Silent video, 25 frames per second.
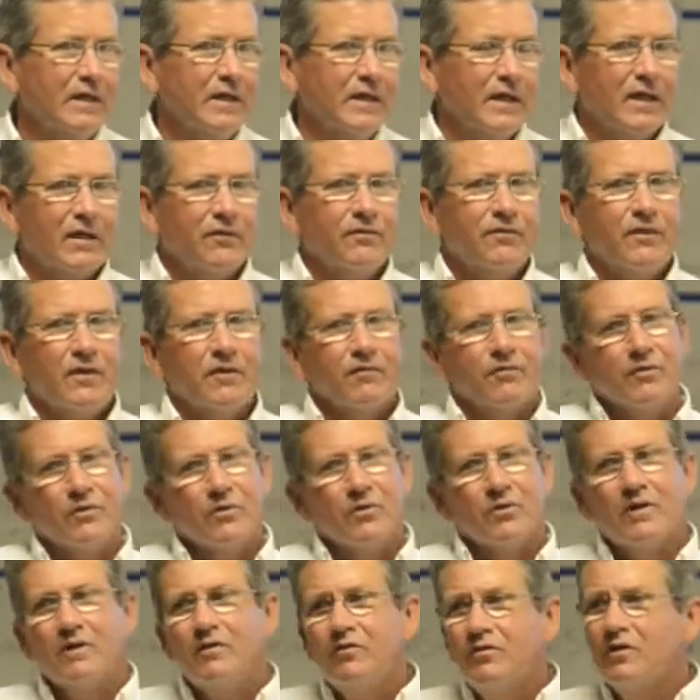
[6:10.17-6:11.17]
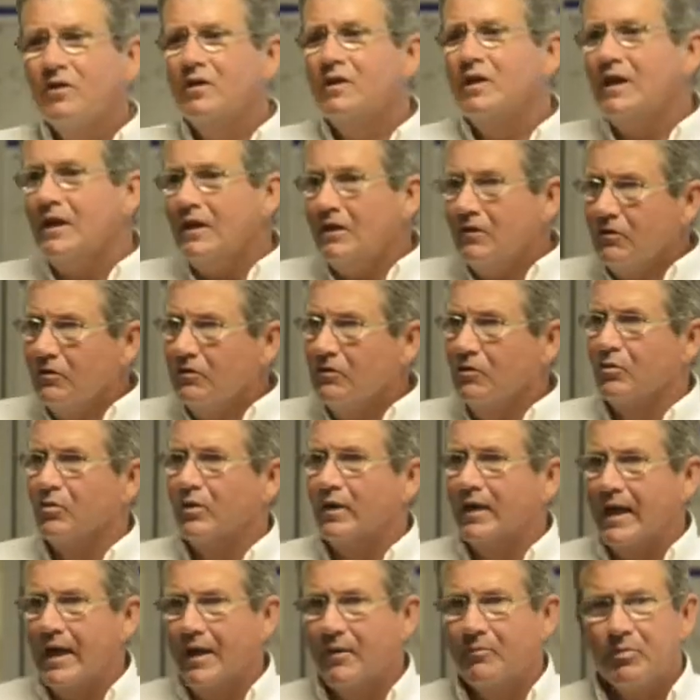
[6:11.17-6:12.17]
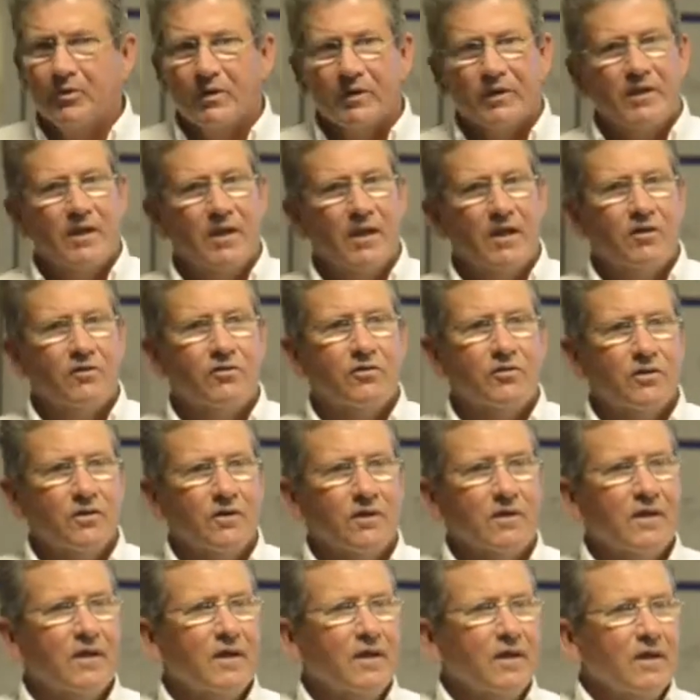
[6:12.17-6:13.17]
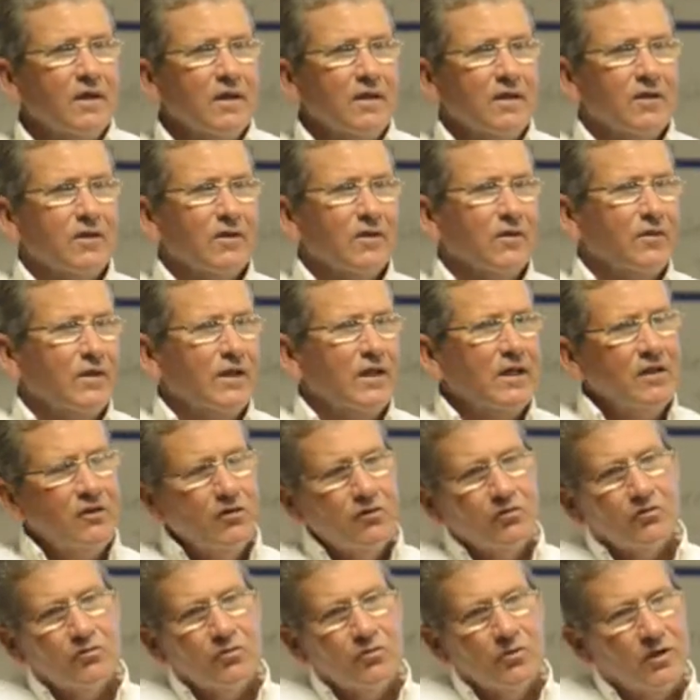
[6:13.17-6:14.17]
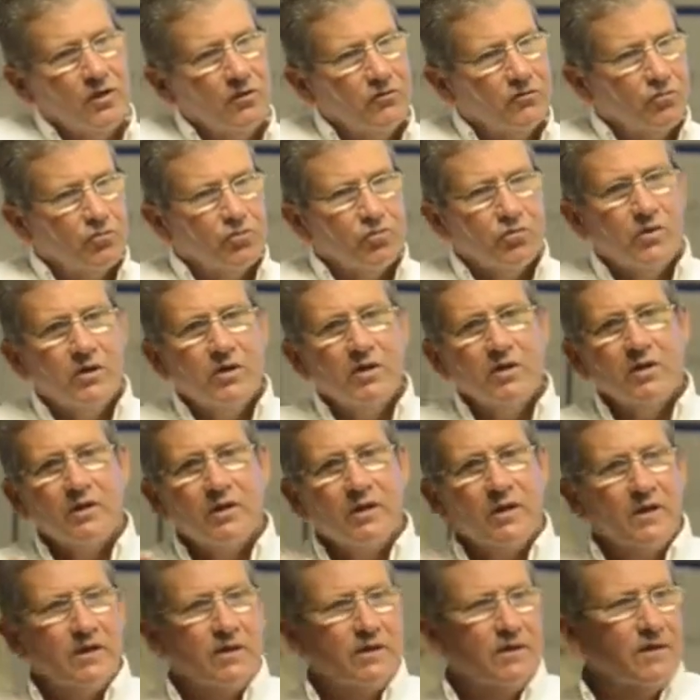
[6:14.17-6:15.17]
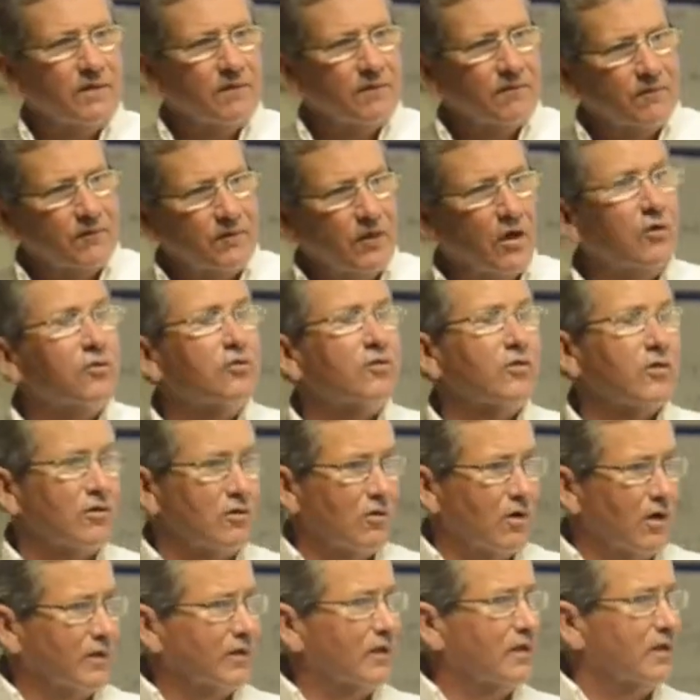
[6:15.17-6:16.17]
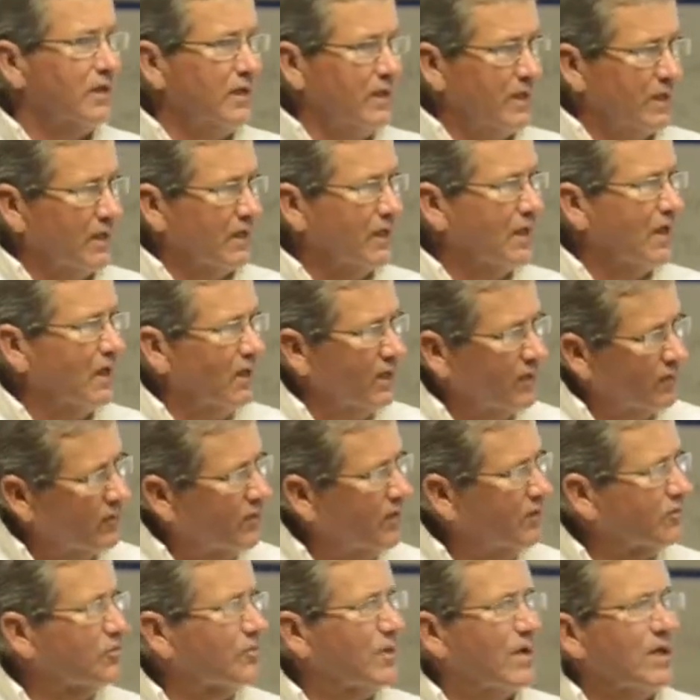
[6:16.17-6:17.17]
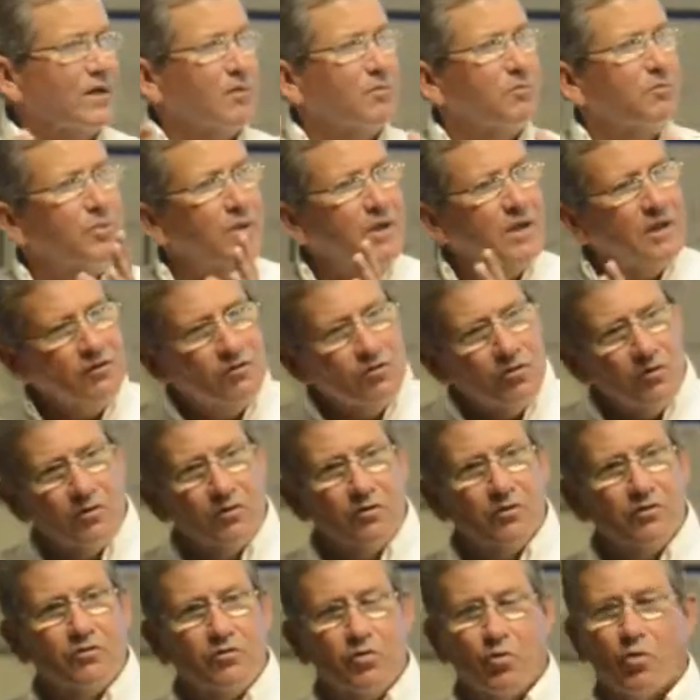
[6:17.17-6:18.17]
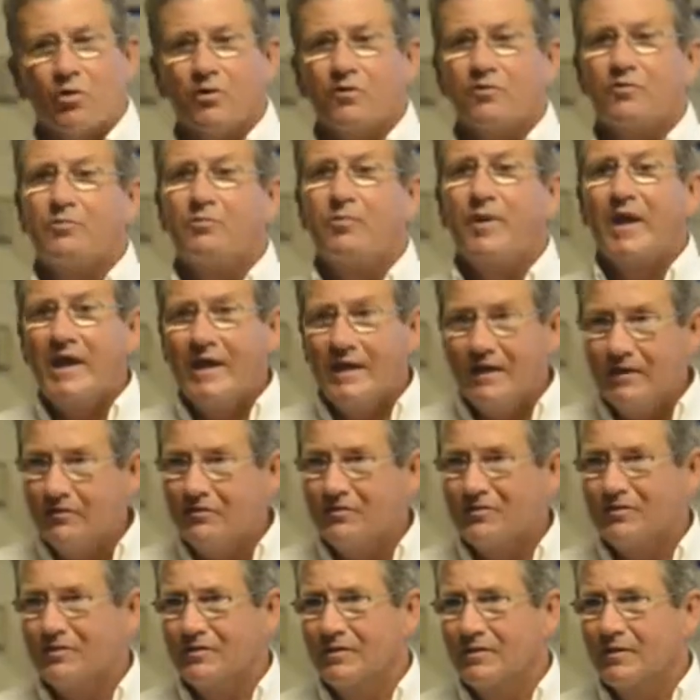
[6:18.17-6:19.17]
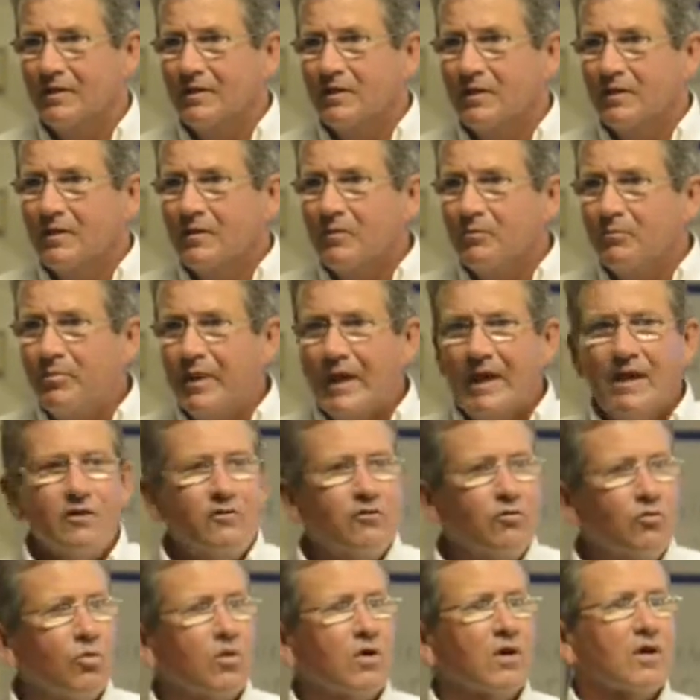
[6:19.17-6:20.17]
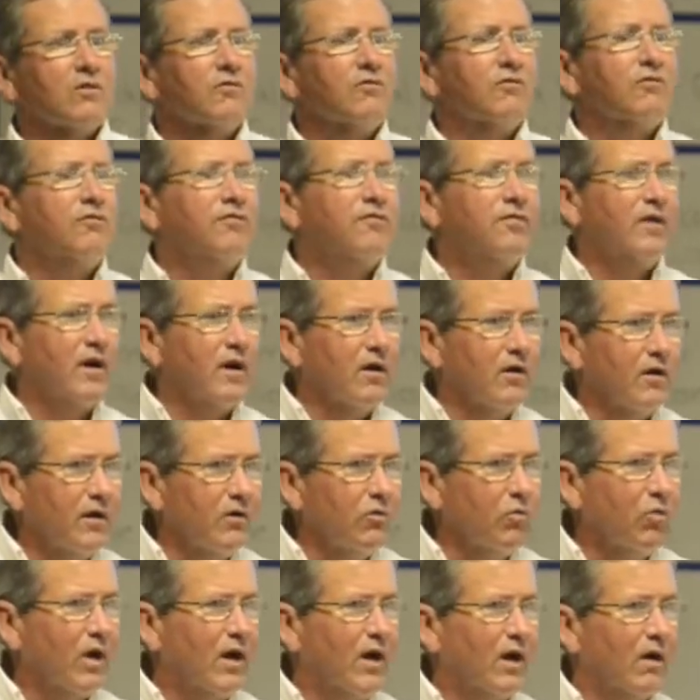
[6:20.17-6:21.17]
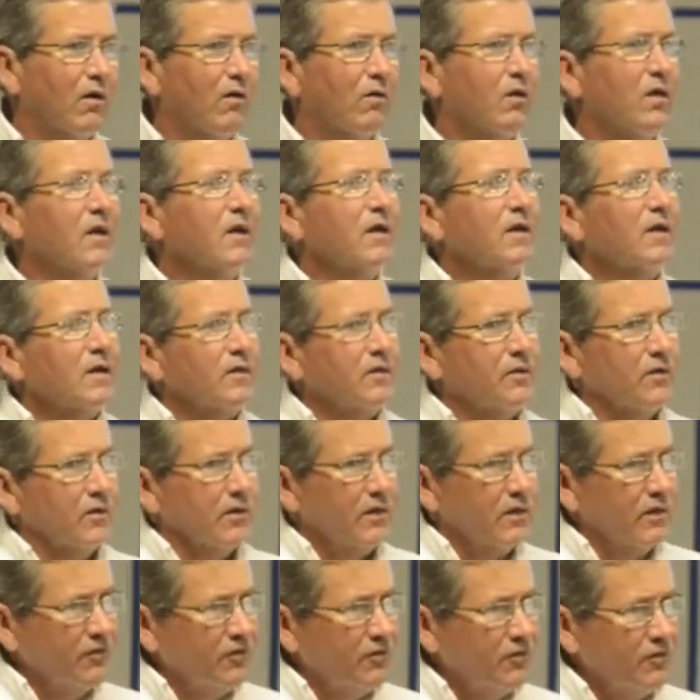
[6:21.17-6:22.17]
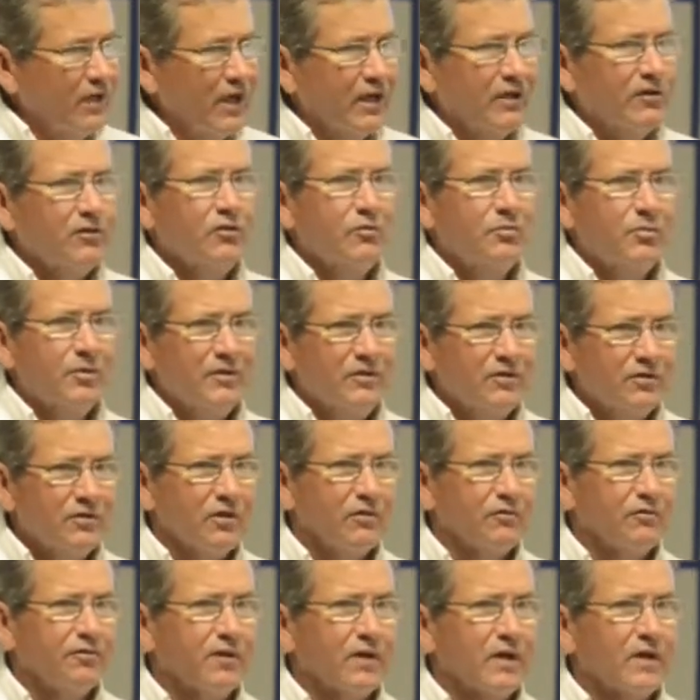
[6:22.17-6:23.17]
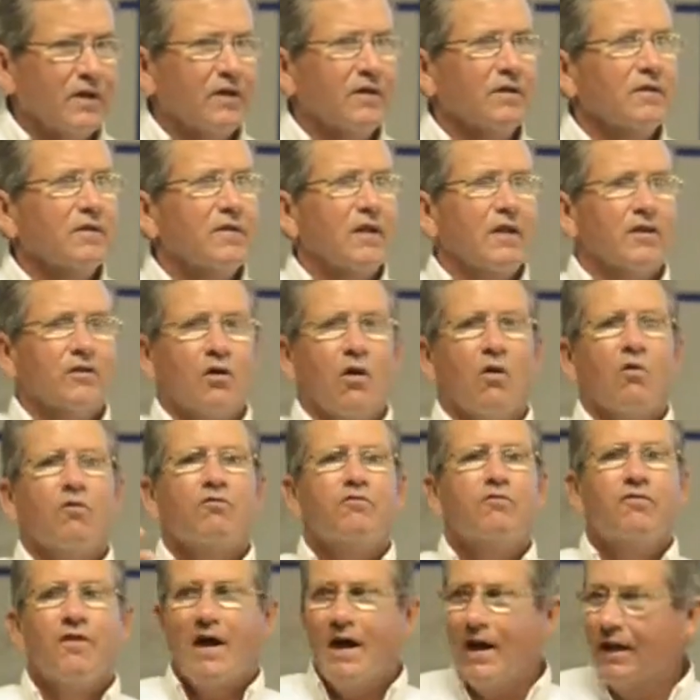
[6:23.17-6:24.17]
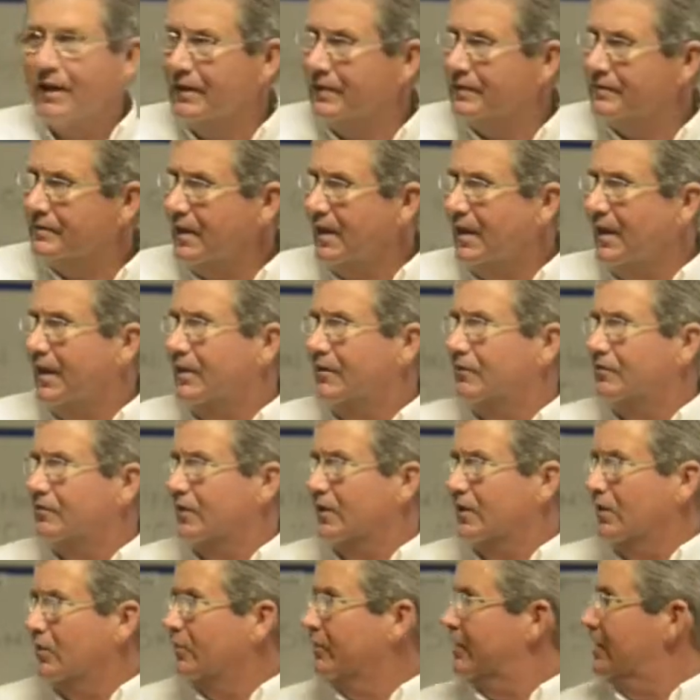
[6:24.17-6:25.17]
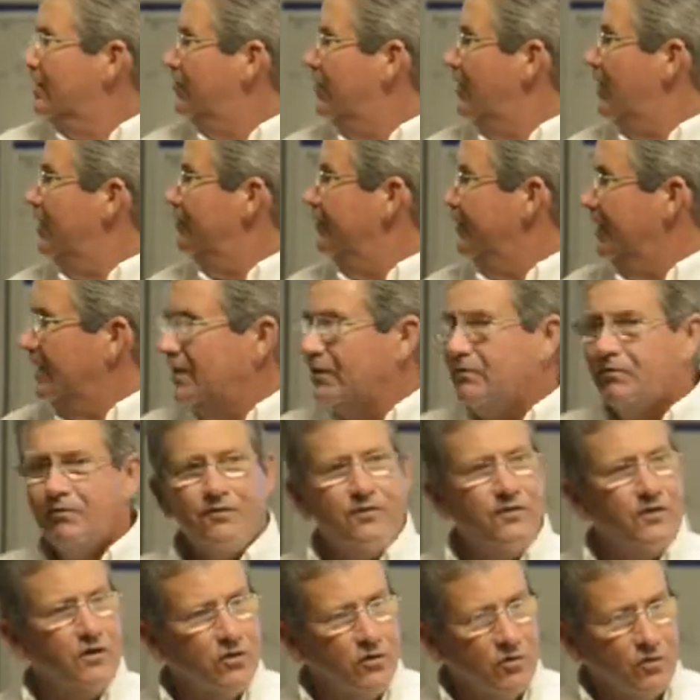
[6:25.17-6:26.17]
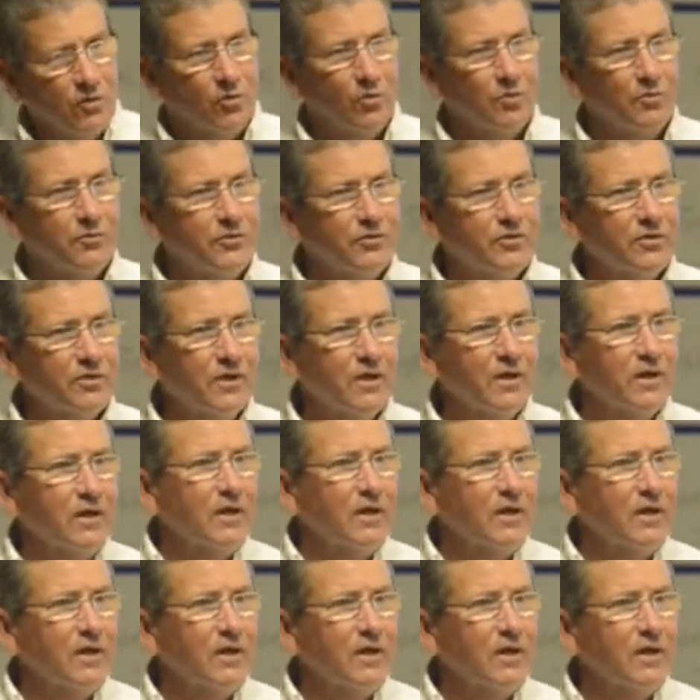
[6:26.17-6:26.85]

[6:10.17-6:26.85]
If there is a need to do an application, you know, the industry is really, those that are on the leading edge, has made a big turn towards baits. Baits work very well. They're insect specific. They don't volatilize. They don't give off any fumes.